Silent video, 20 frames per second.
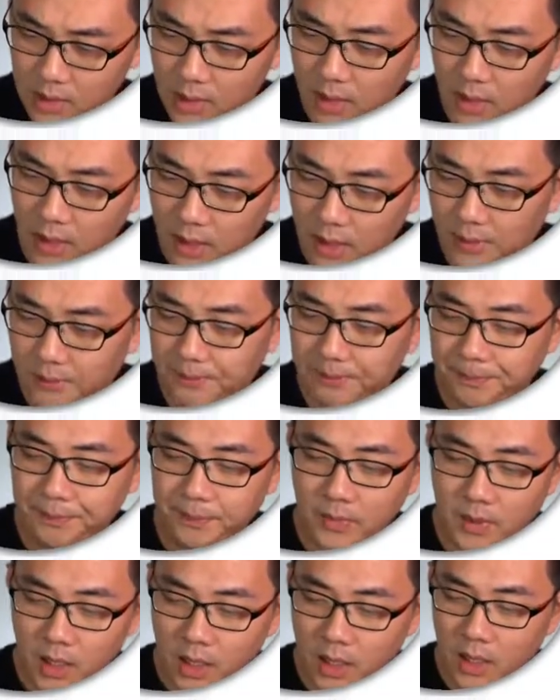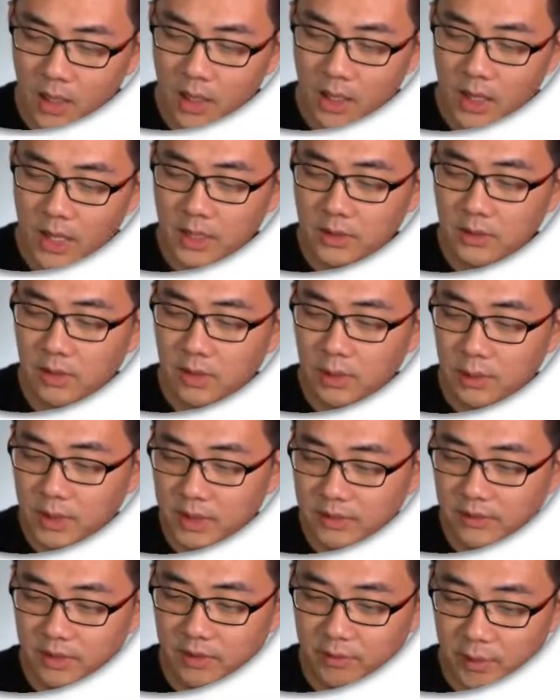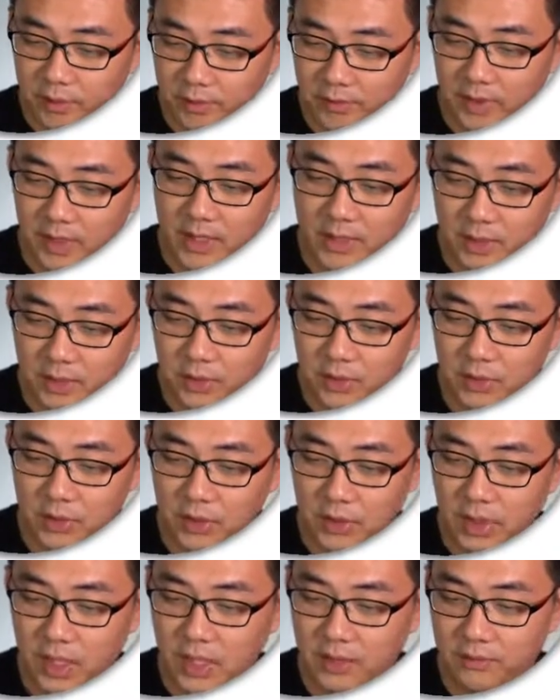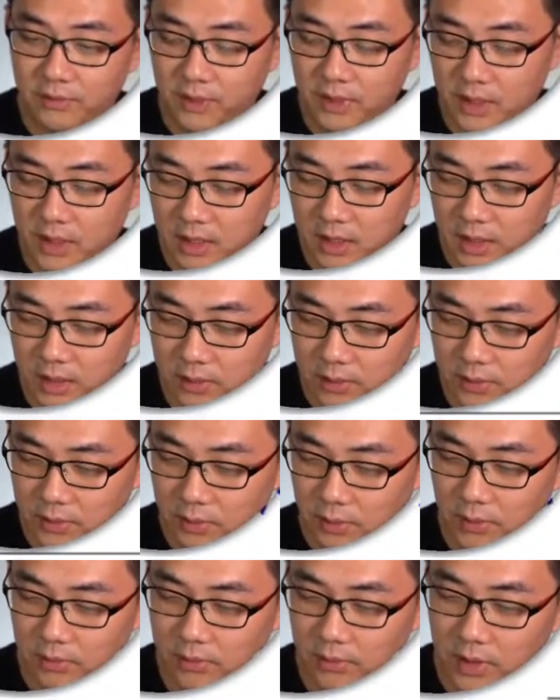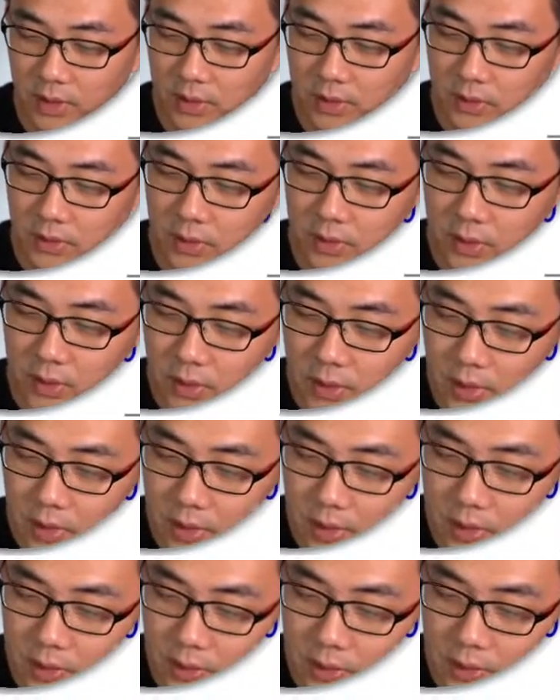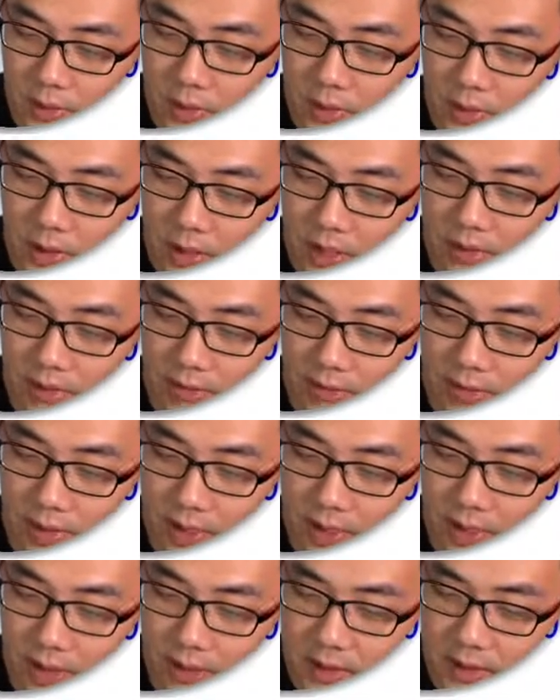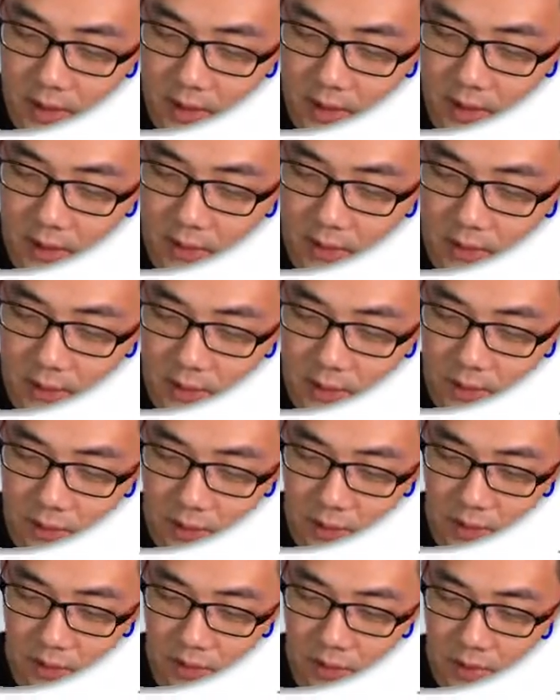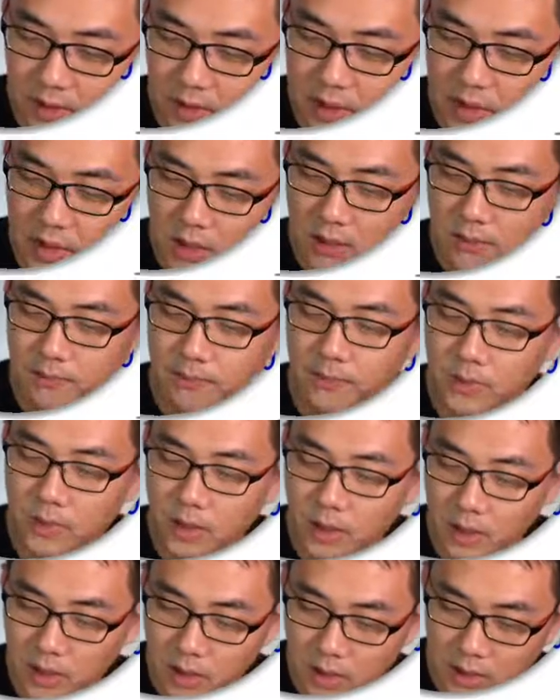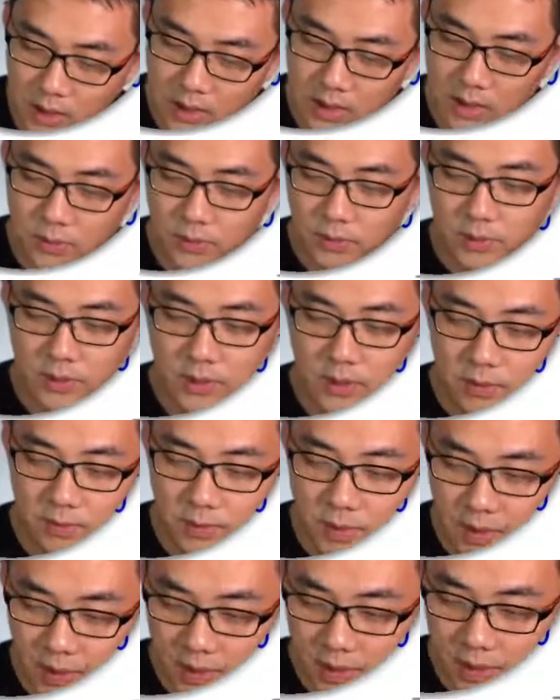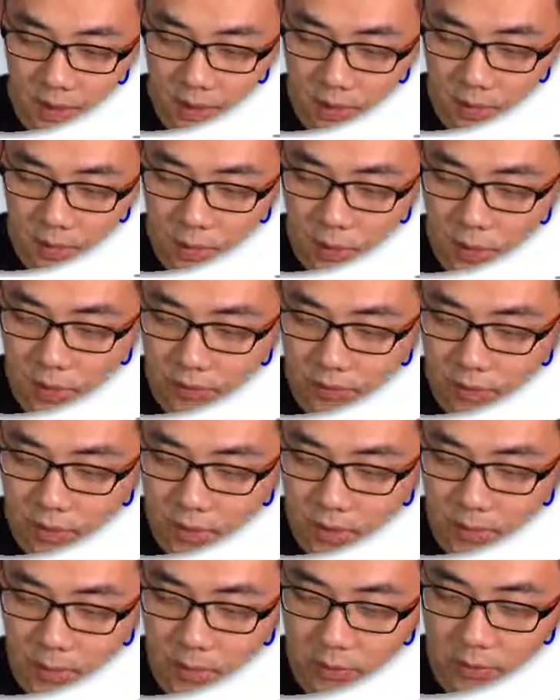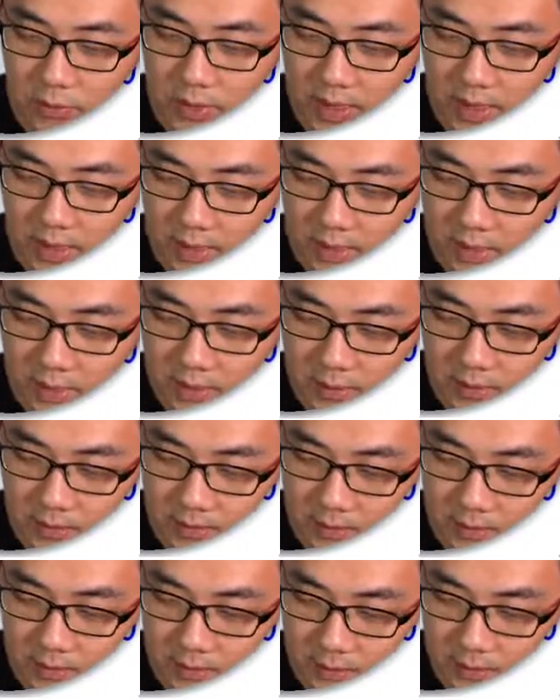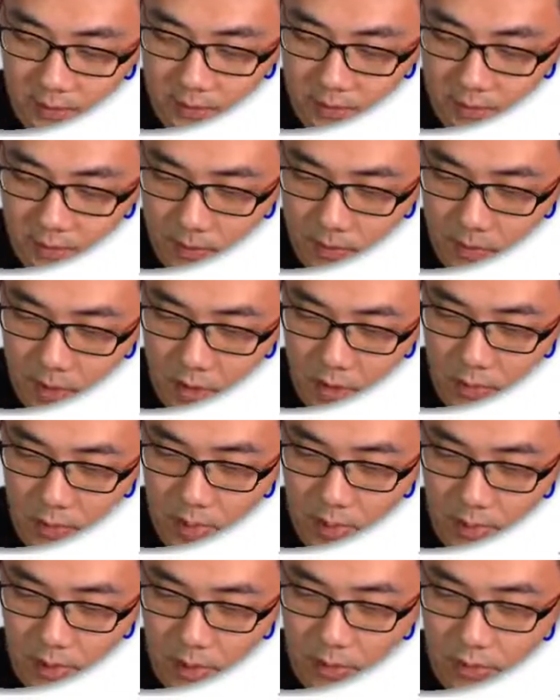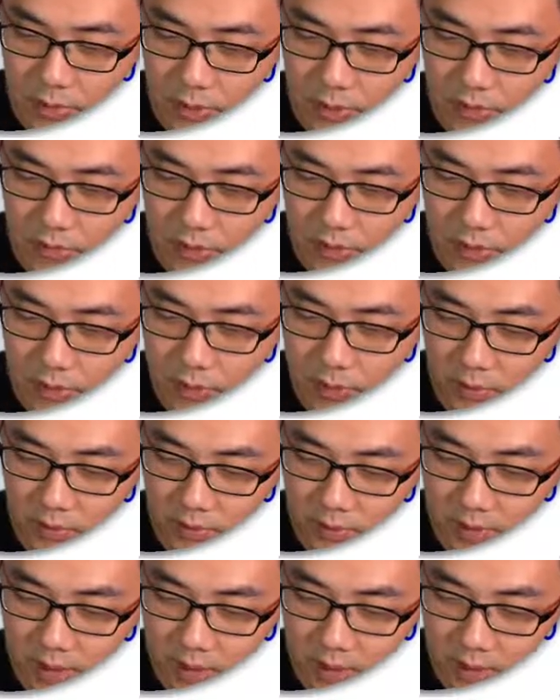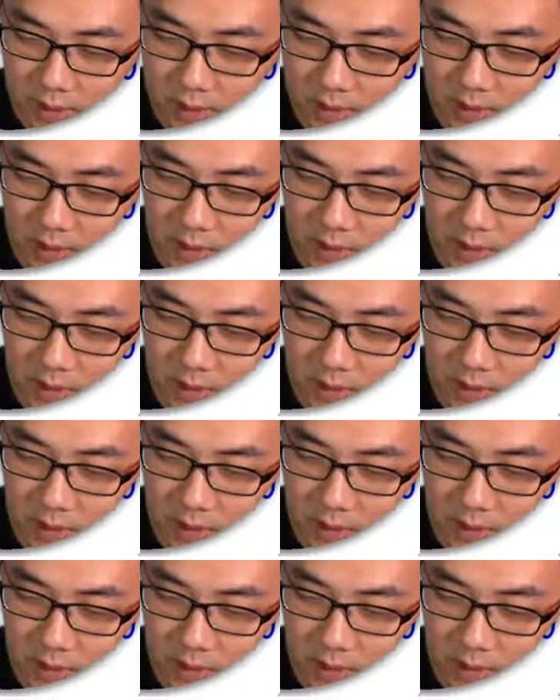hence or otherwise find the value of x such as gfe equals to 1 over e. So gfx equals to 1 over e. This will just be, you g inverse both sides. Just remember, when g inverse both sides,